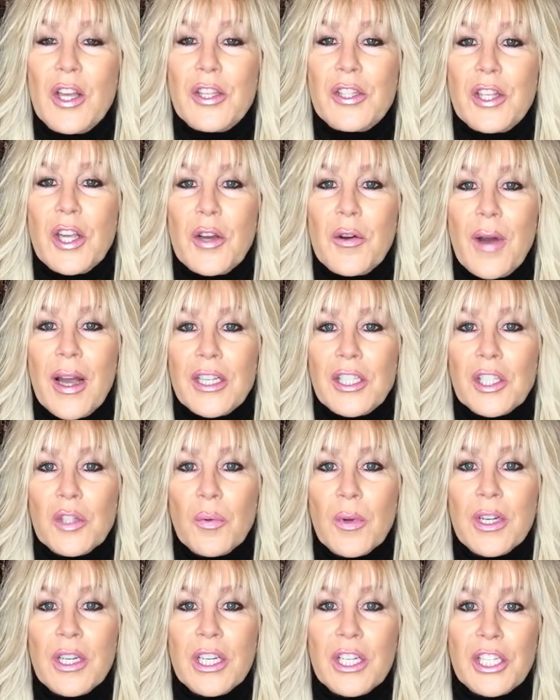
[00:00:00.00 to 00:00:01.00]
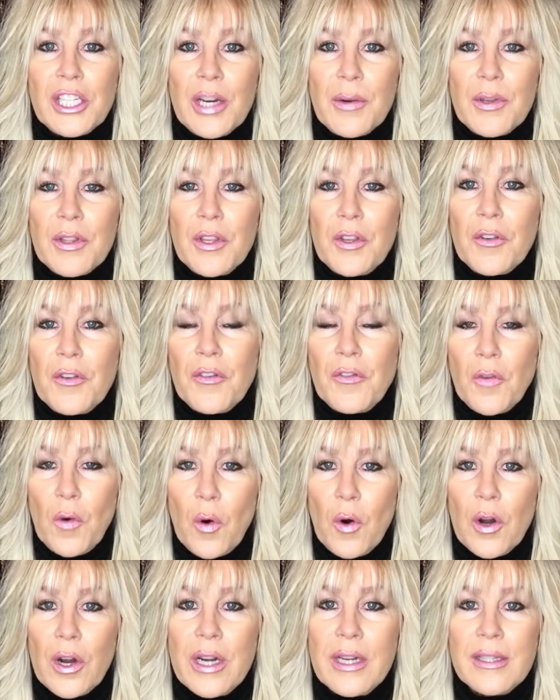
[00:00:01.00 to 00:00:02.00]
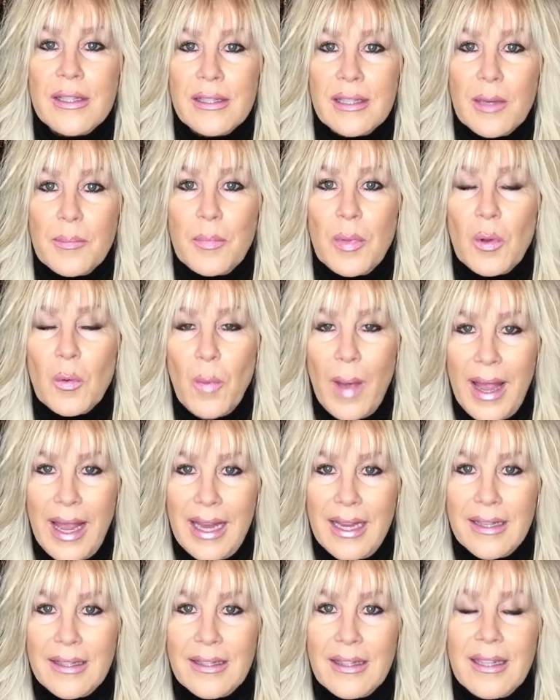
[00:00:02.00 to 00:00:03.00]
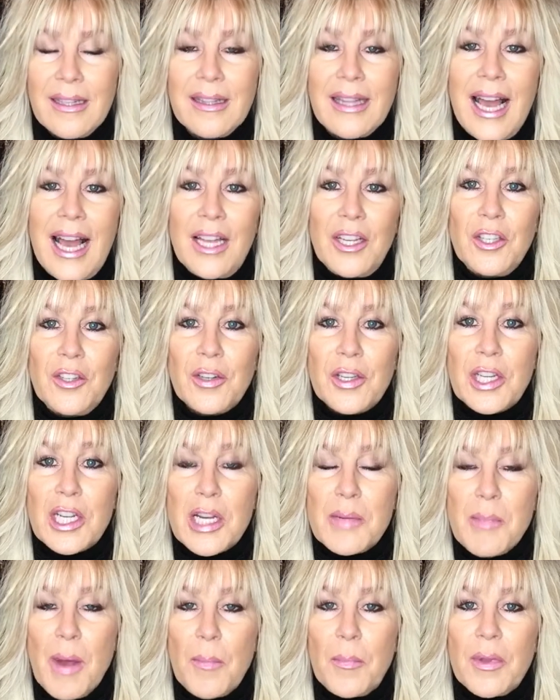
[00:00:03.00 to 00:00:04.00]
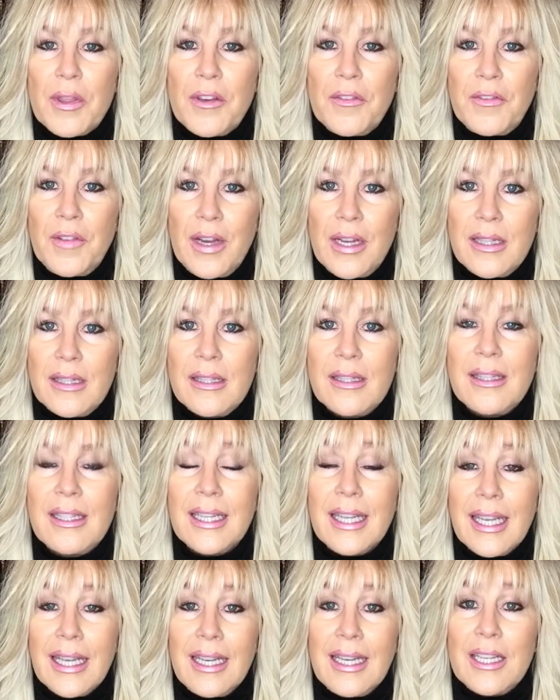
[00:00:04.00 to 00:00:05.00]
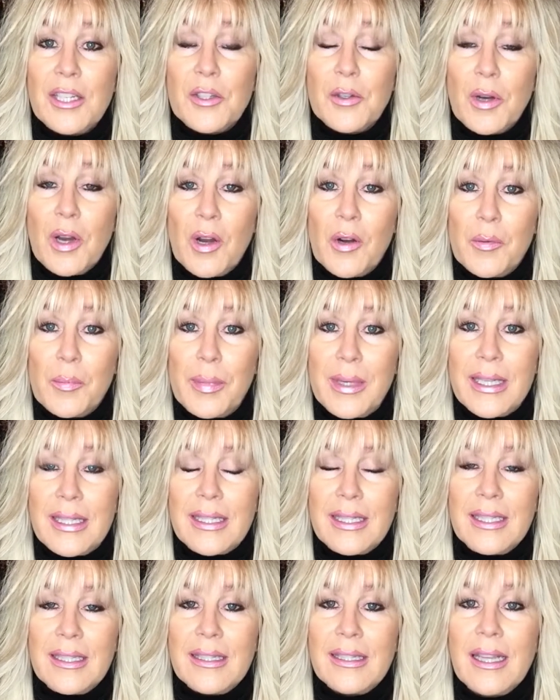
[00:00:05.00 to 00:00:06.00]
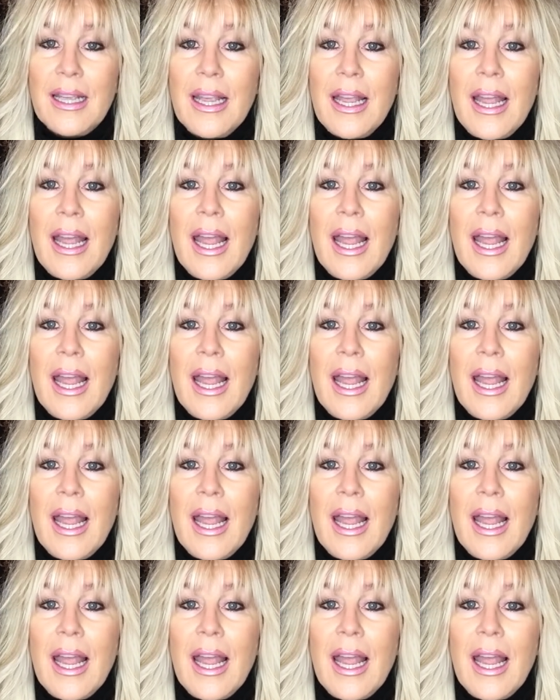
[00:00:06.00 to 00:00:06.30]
So I just wanted to share with you 4 simple ways that you can come up with the funds to get into a home business.